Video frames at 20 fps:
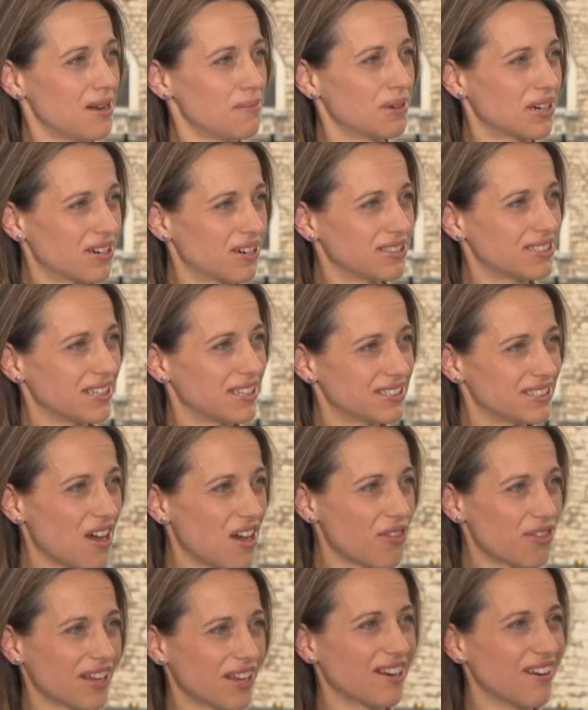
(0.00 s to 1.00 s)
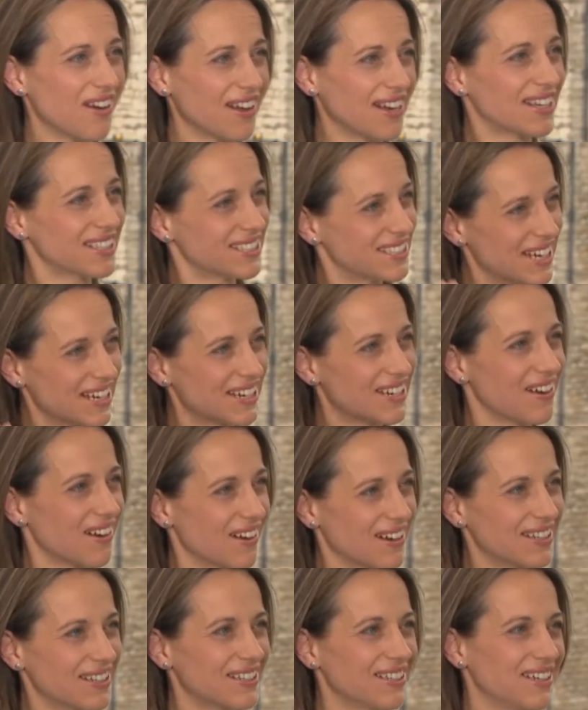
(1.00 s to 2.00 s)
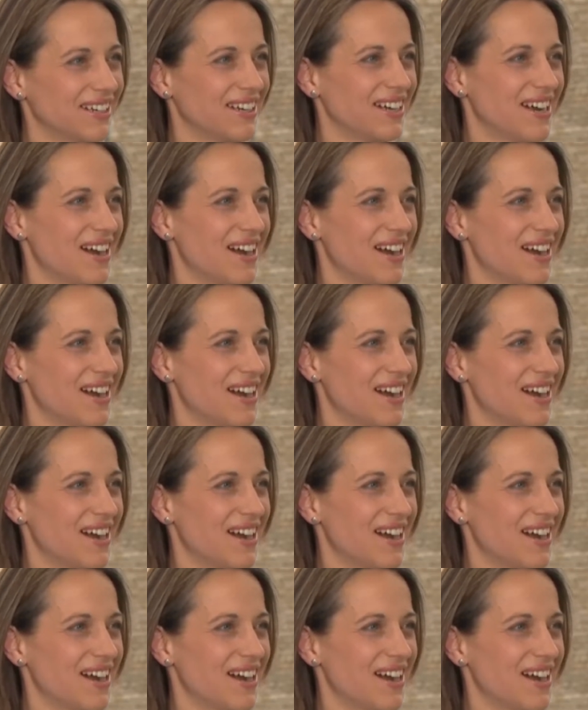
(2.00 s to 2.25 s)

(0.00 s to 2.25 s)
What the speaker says: because there's nothing like a deadline